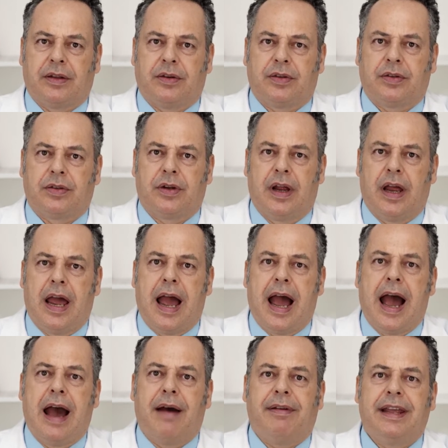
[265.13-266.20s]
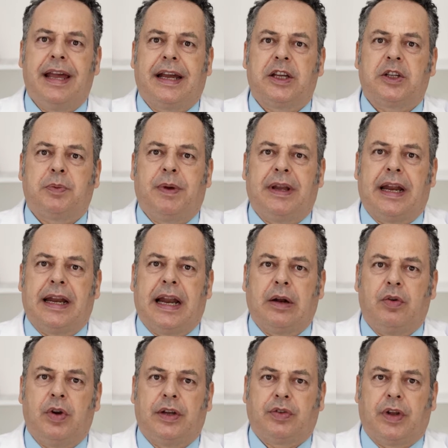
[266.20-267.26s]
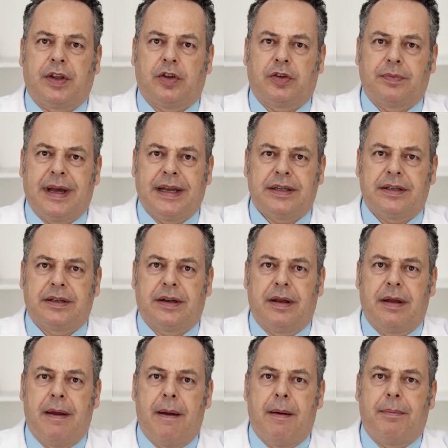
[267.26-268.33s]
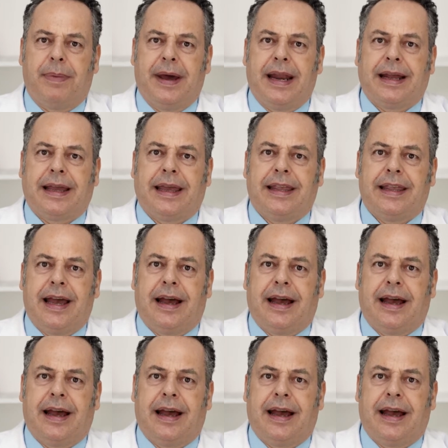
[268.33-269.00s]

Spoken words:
hypnosis, or more commonly called at the time hypnotism,